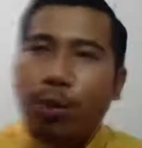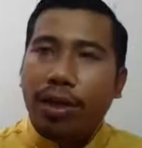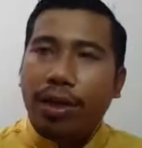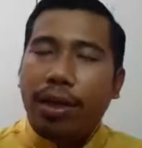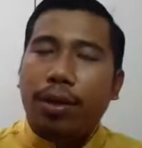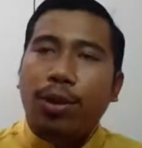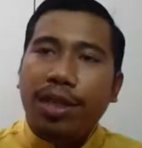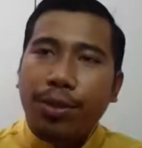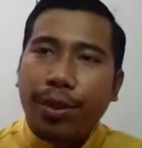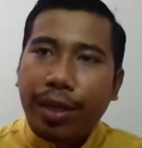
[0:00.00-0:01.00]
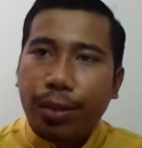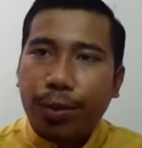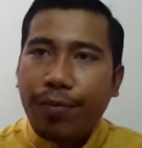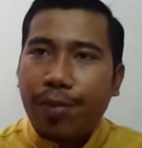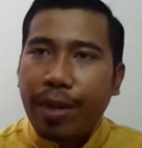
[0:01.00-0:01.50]
we are working together
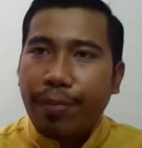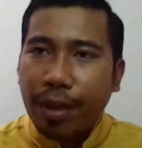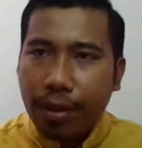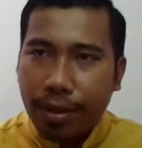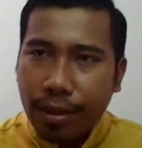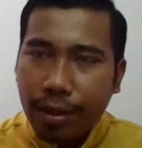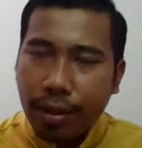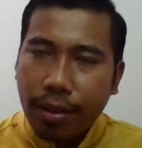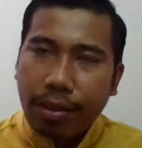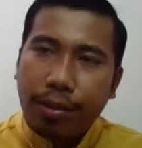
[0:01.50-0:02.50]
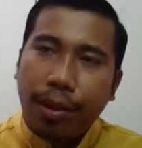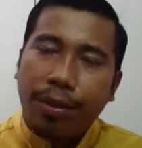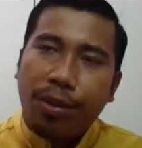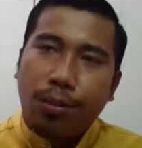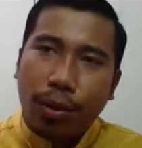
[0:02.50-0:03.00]
with my partner. His name
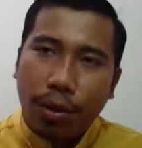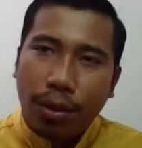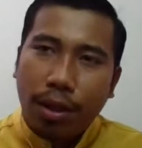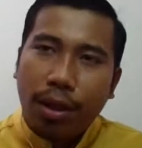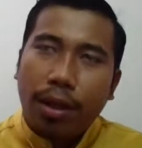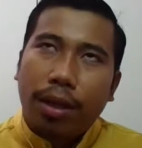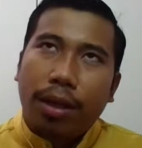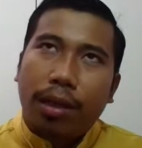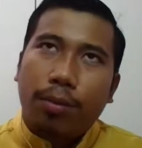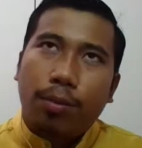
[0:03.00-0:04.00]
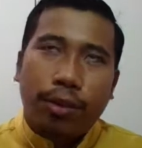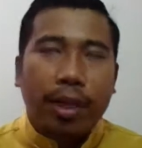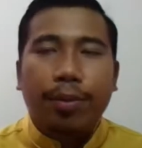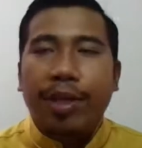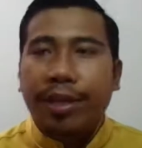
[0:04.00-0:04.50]
is Paul.
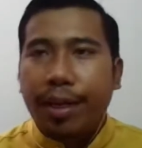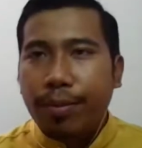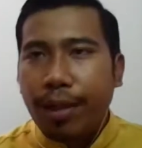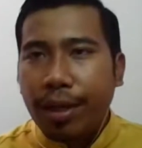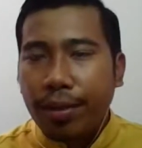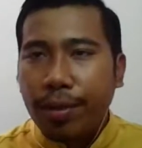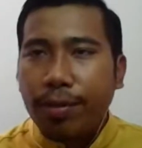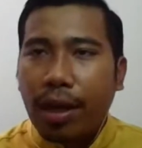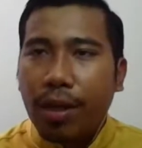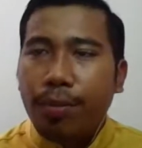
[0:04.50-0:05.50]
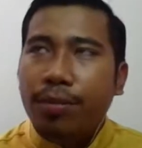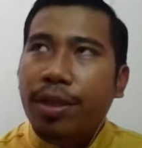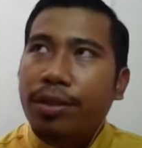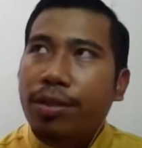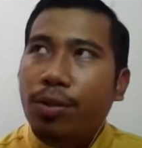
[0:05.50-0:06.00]
Mostly being done by him. I'm
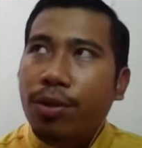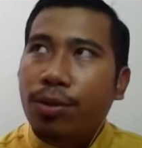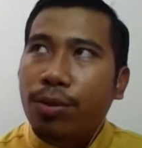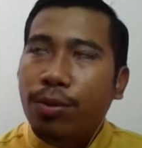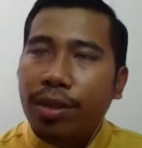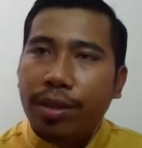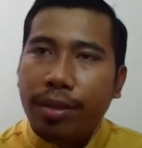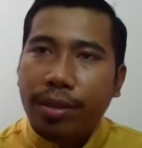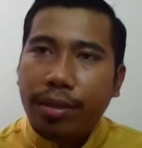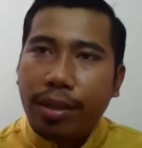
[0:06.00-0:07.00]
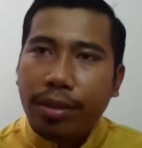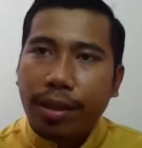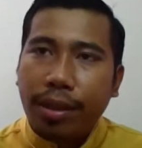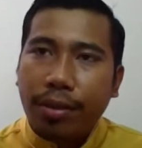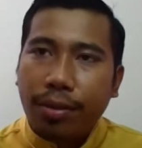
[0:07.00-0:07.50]
just the one who being
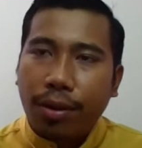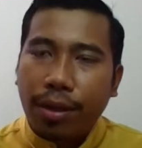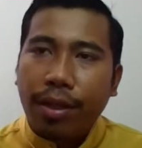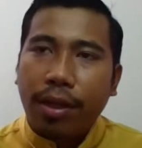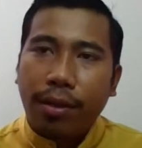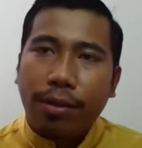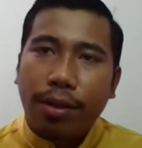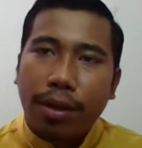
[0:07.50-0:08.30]
testing it on the ground.